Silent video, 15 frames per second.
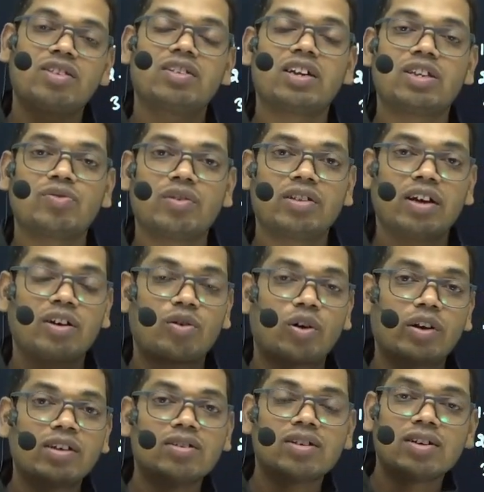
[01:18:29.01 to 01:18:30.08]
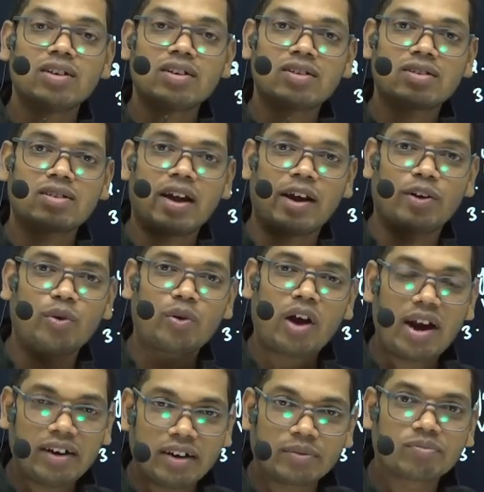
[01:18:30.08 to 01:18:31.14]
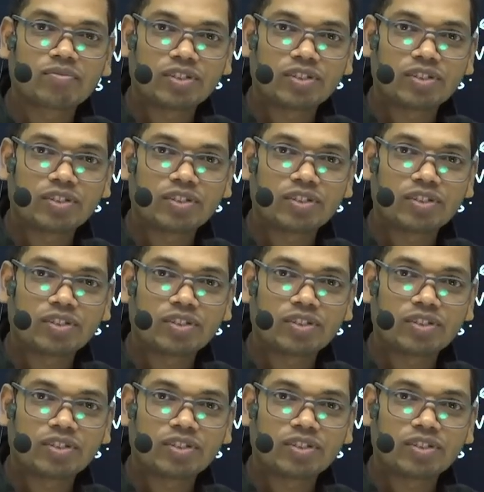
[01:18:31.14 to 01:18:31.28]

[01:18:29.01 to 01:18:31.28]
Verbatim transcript: that is why they are called as cytokinin.